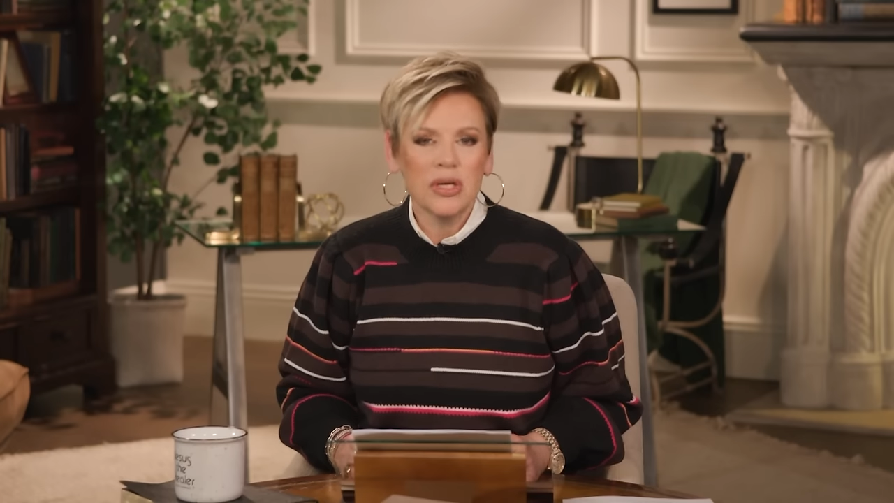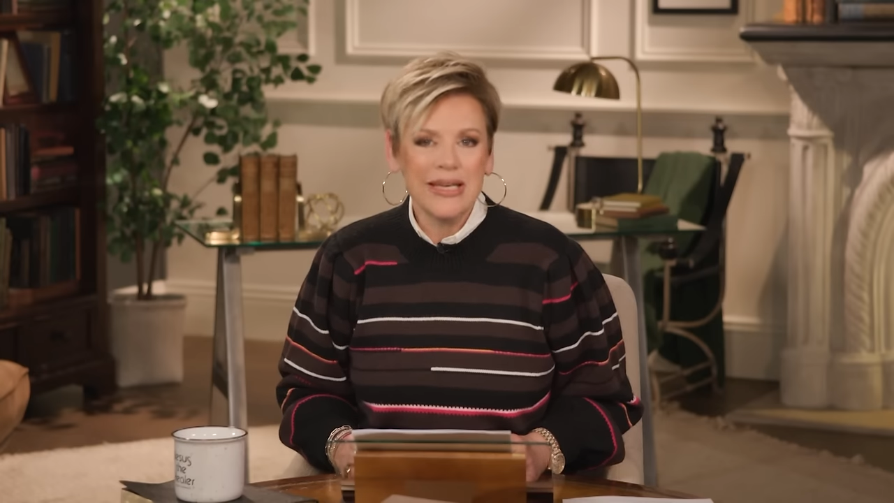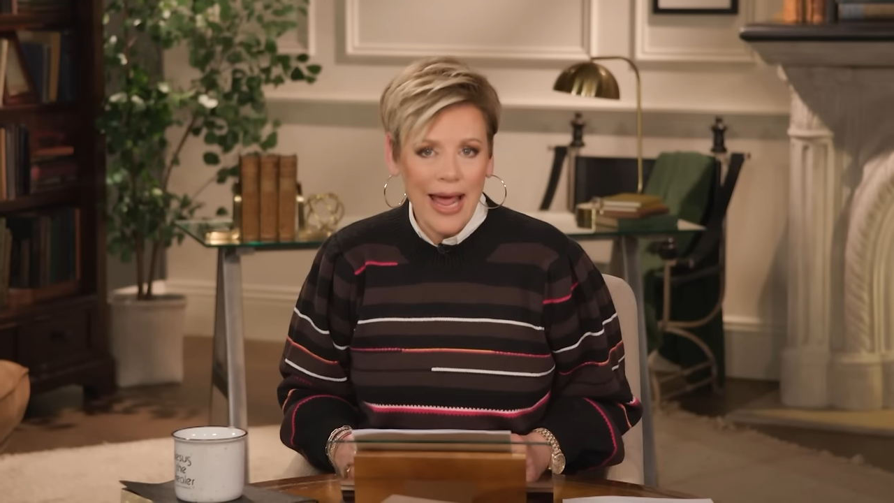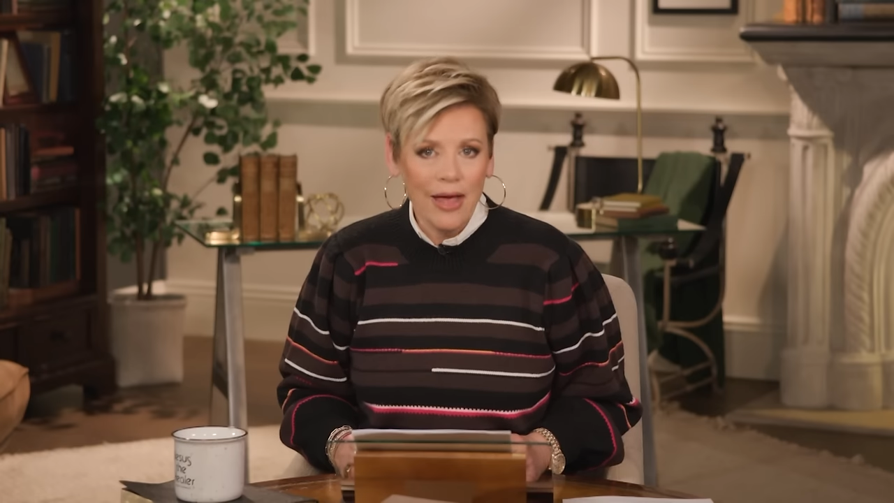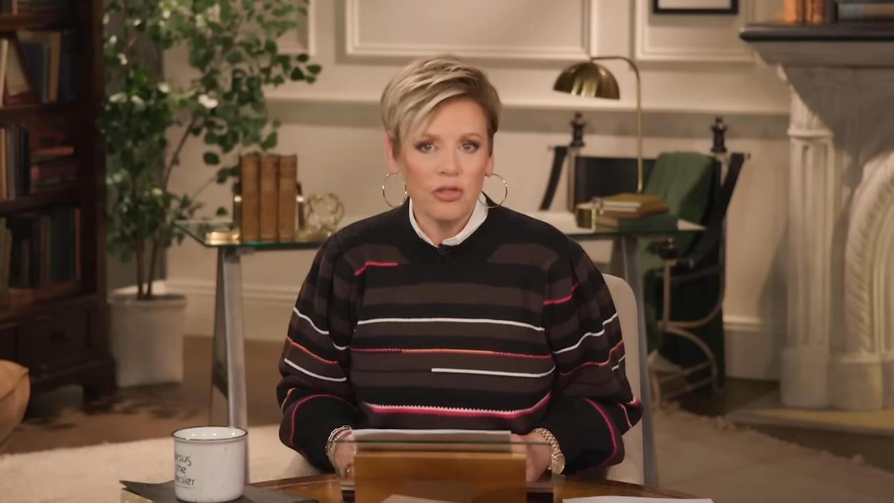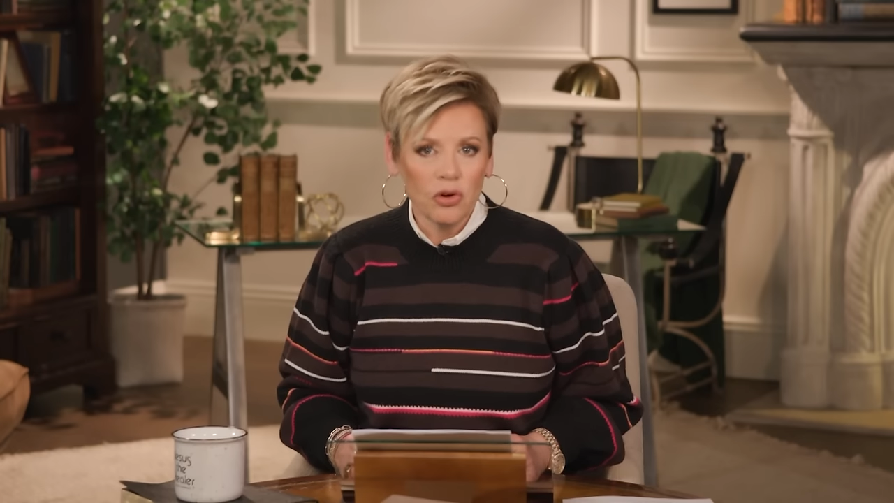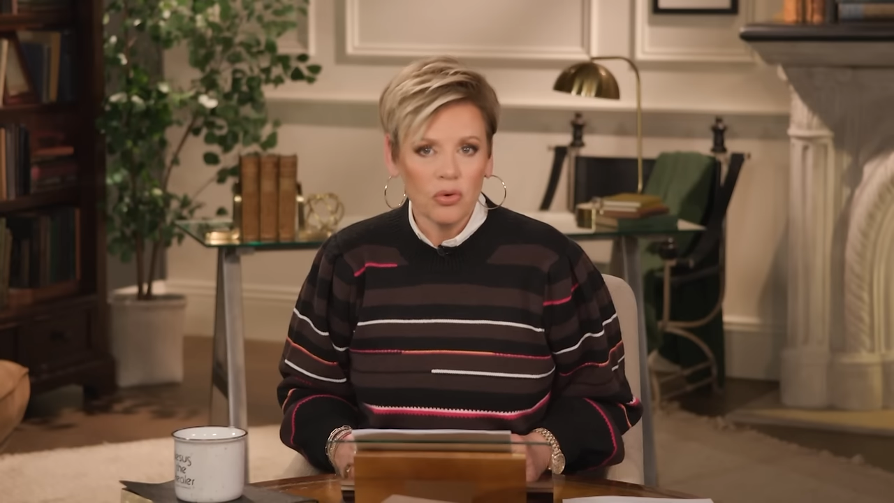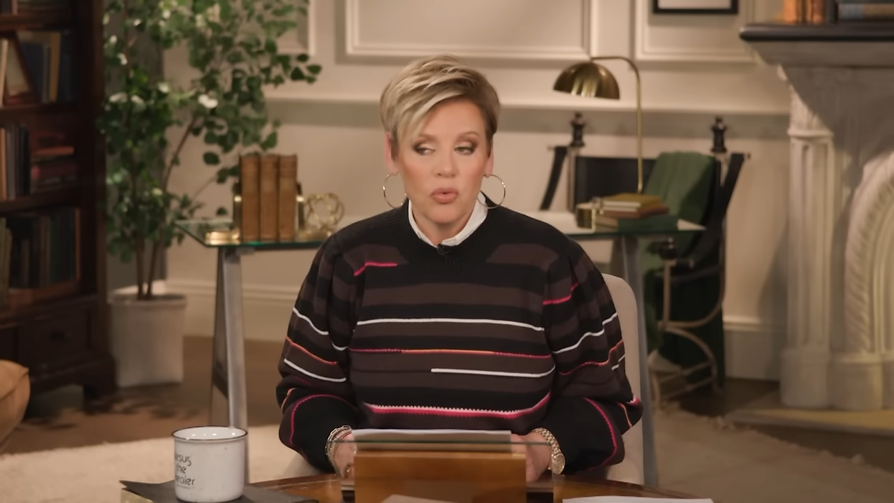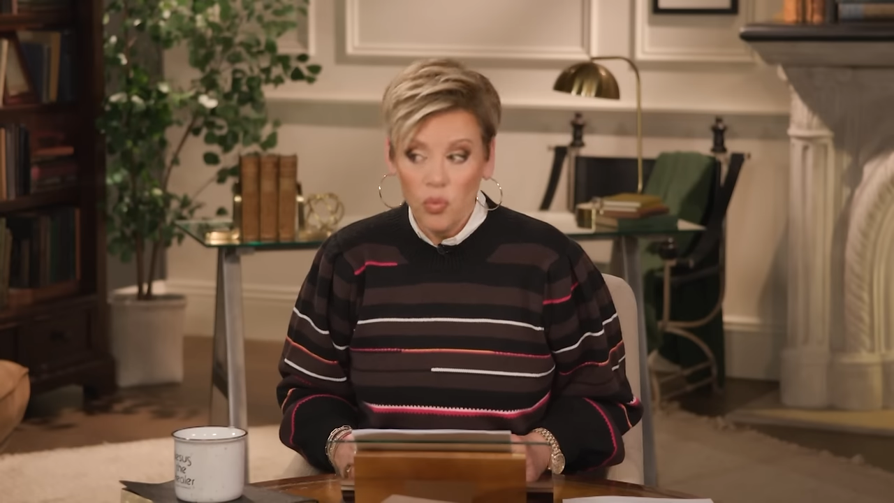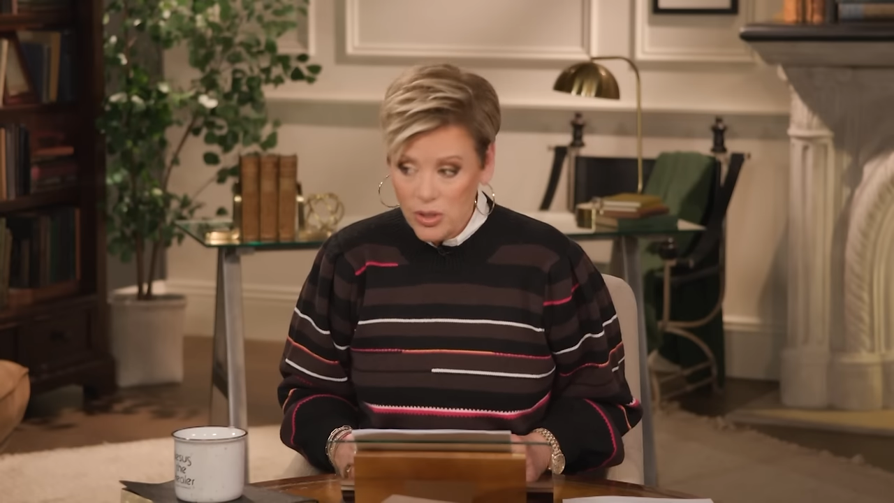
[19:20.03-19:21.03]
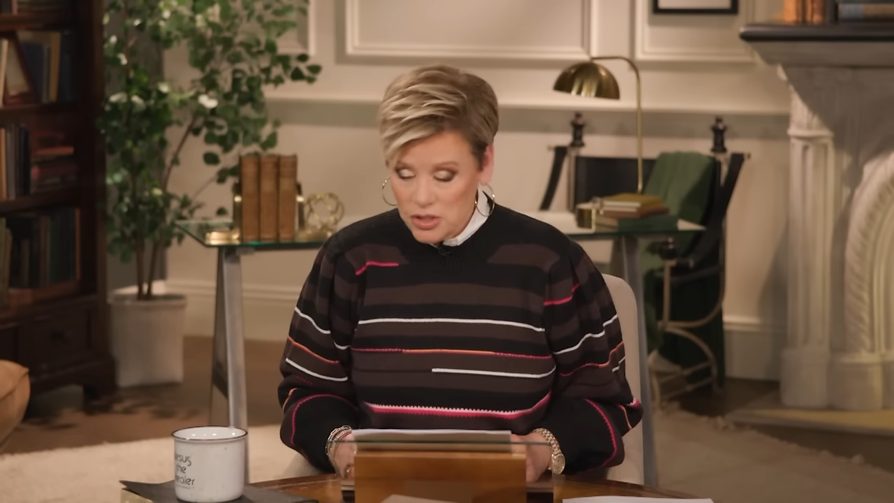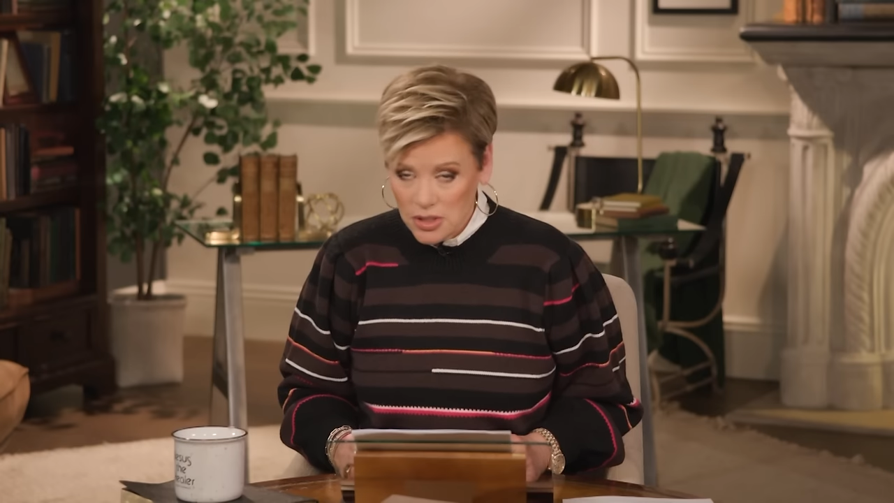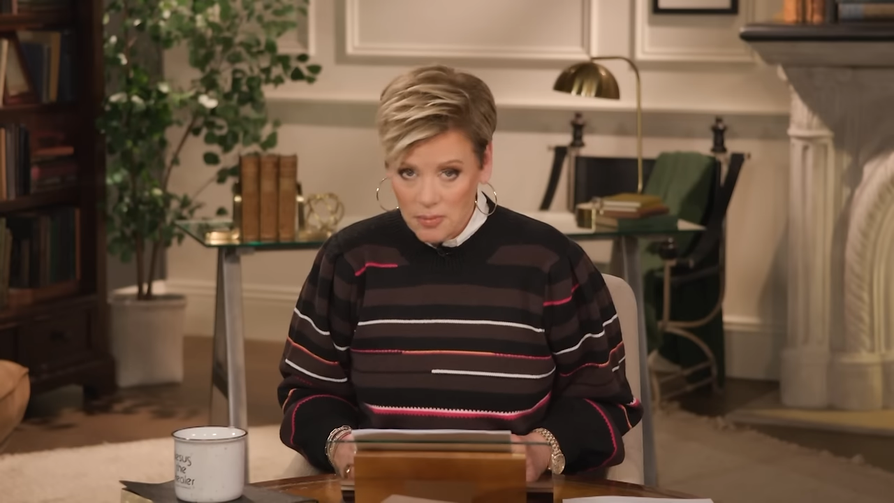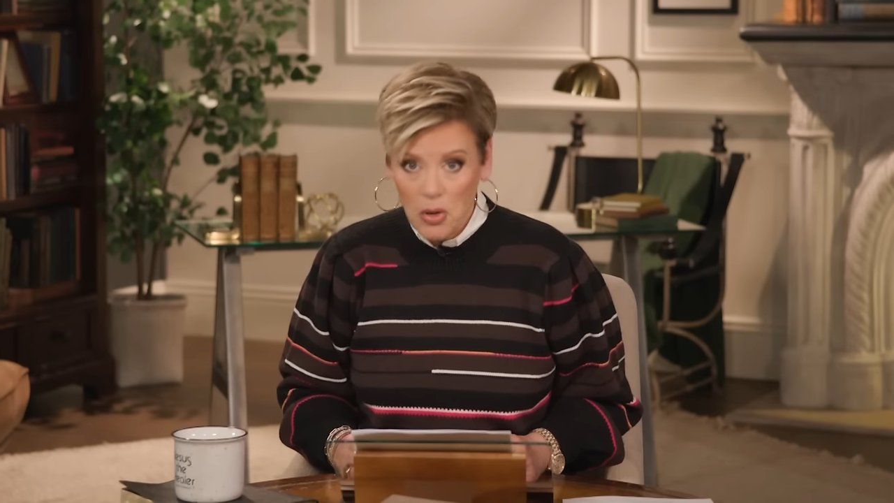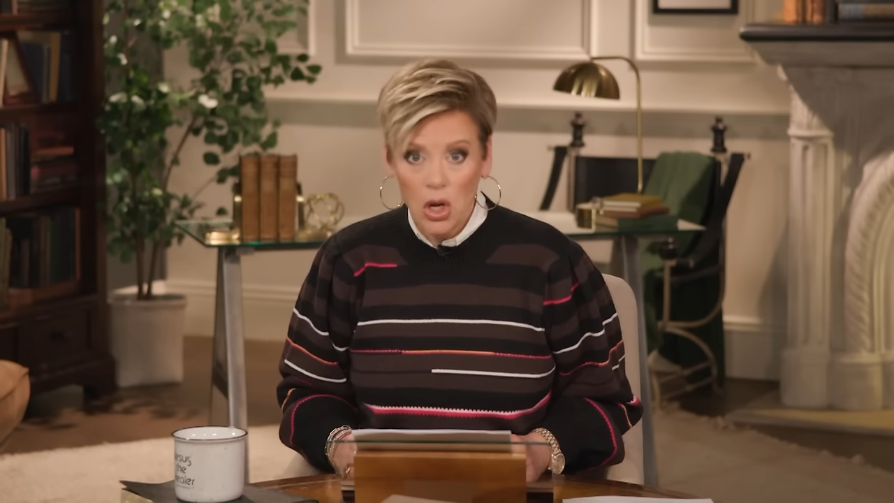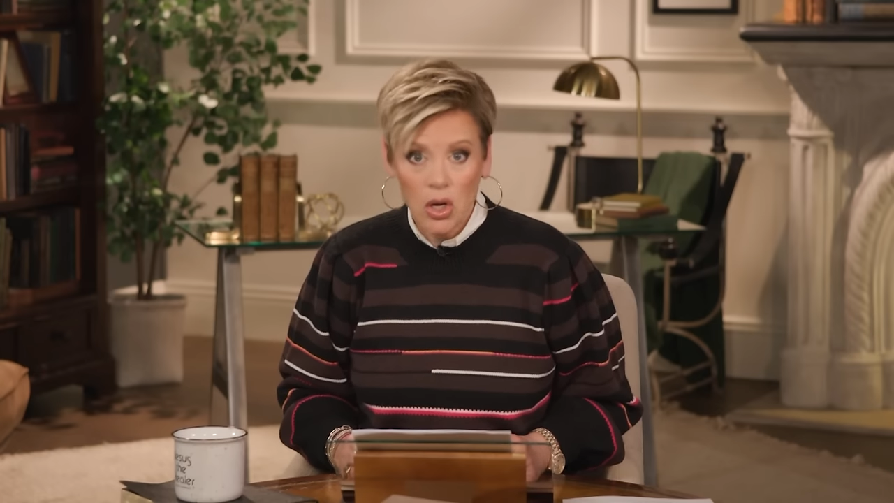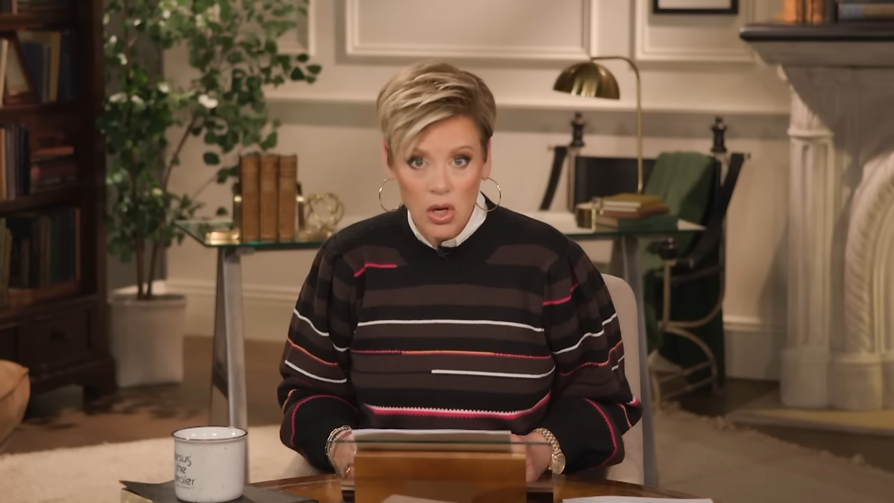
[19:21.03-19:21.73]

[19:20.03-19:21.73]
To gather wisdom, yes.